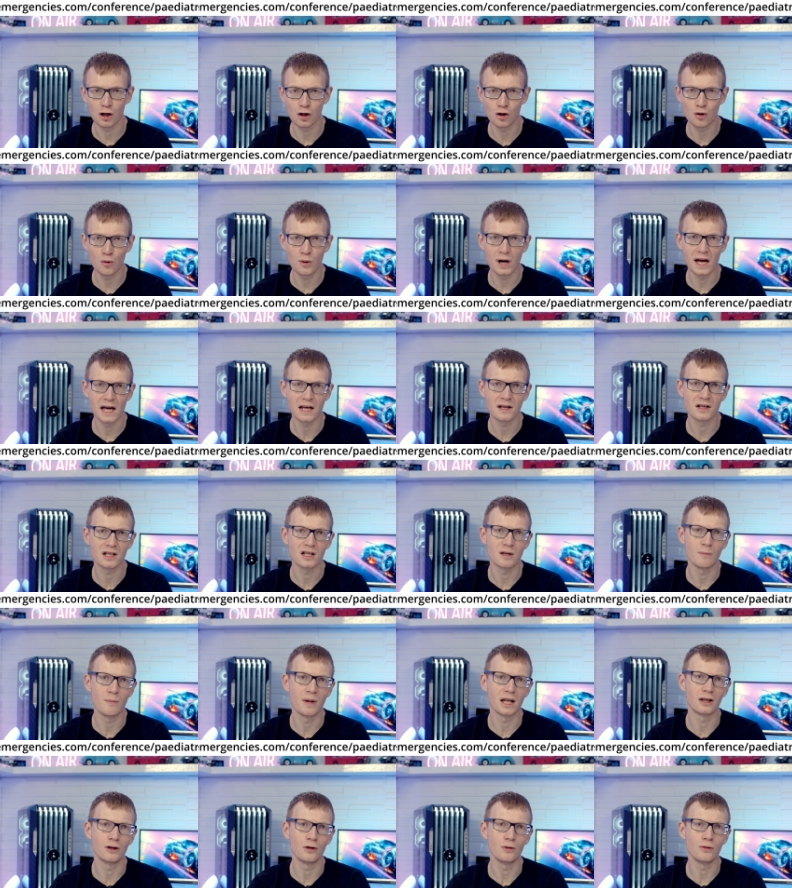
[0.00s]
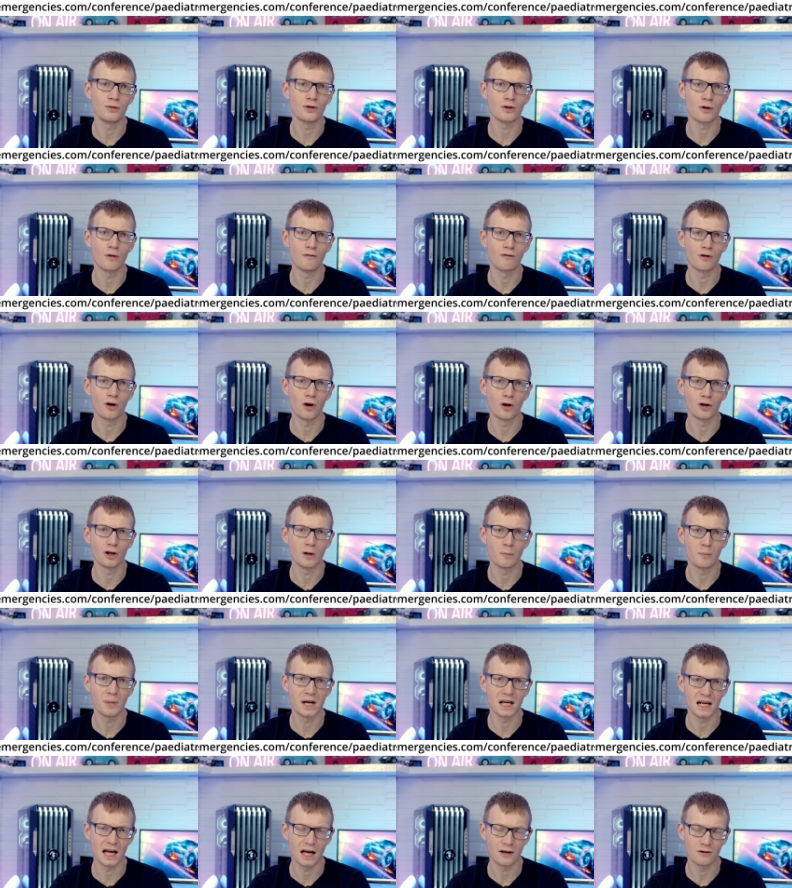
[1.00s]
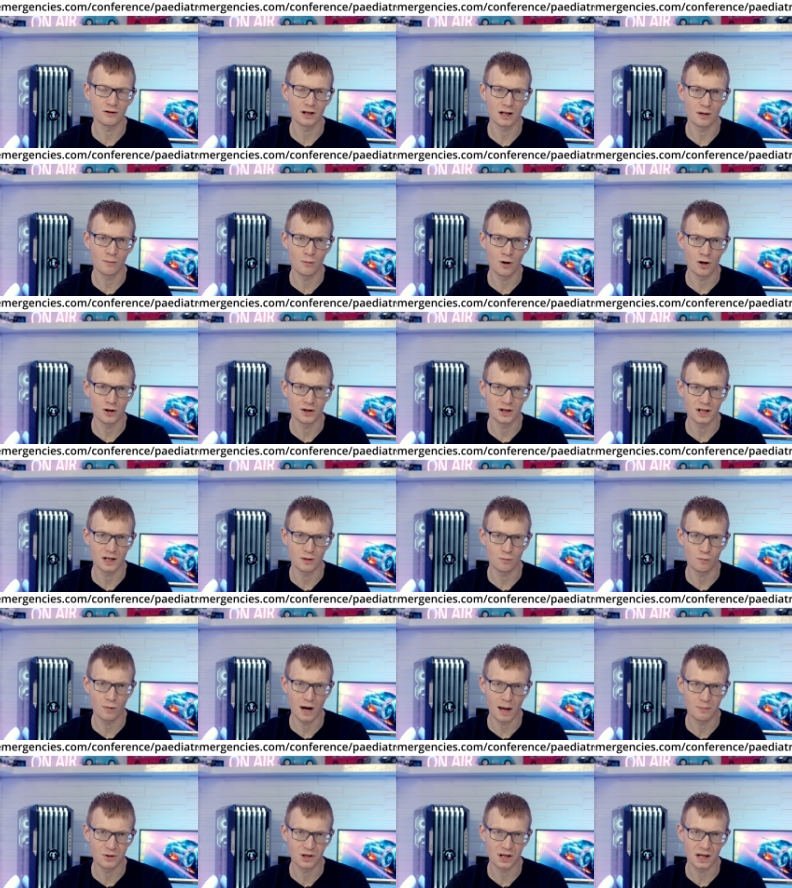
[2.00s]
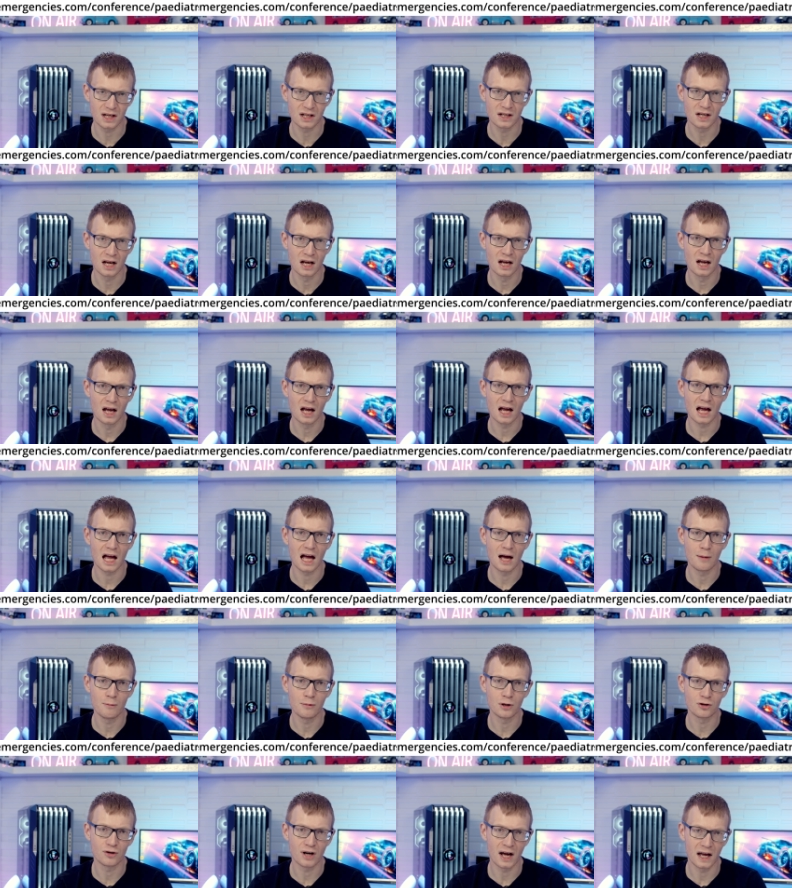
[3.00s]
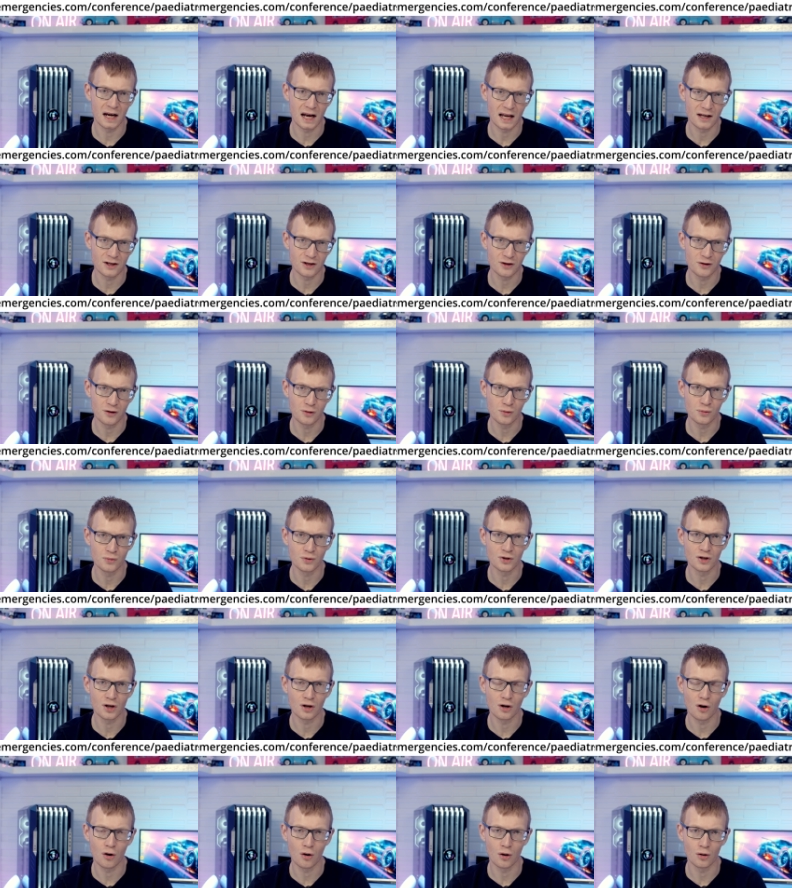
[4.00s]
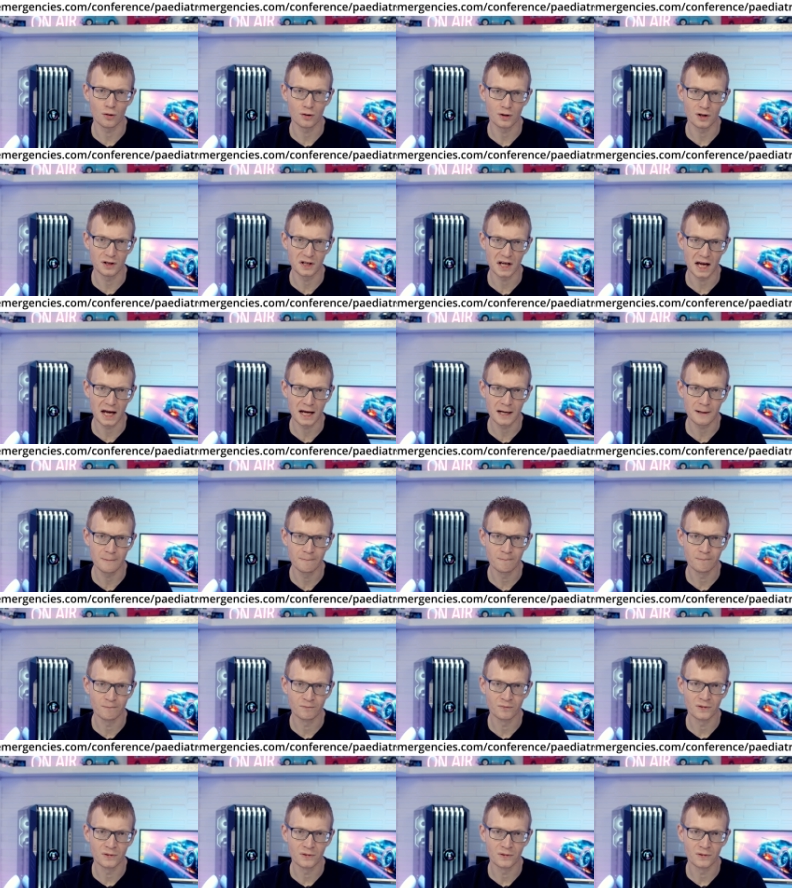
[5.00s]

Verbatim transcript: go ahead and submit those over on the Paediatric Emergencies website and we'll try and answer those on the day.